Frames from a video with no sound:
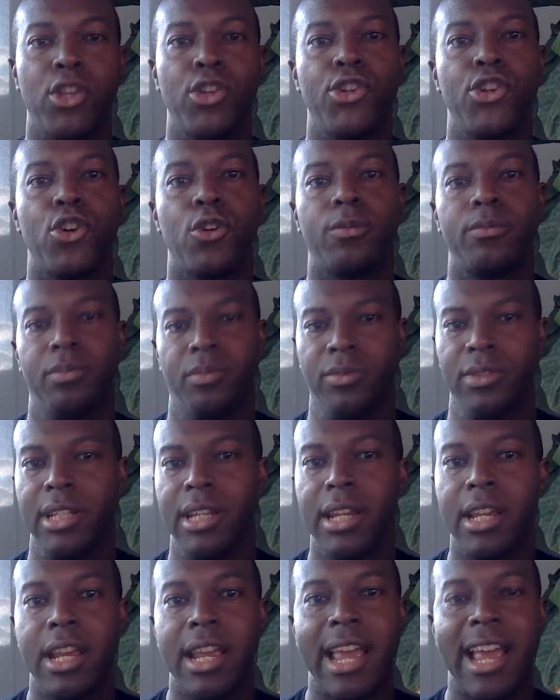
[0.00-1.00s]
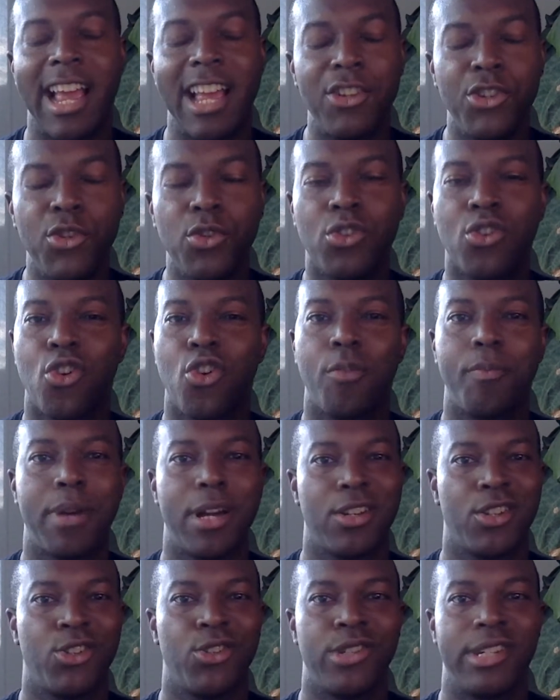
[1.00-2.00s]
So as you go
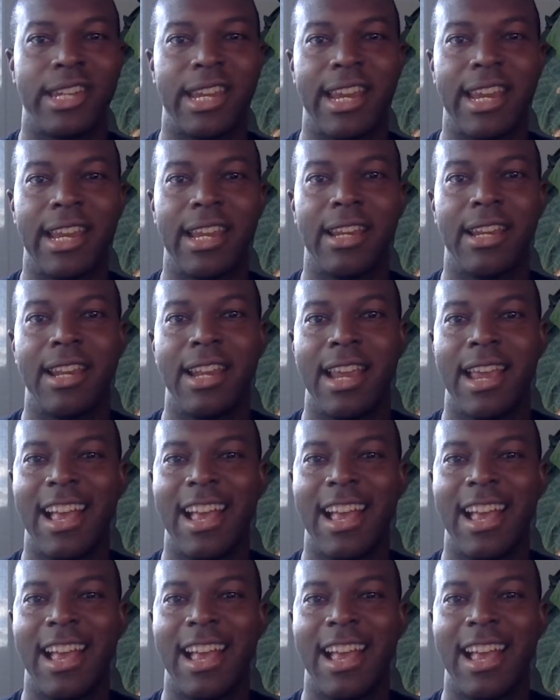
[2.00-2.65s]
about your day,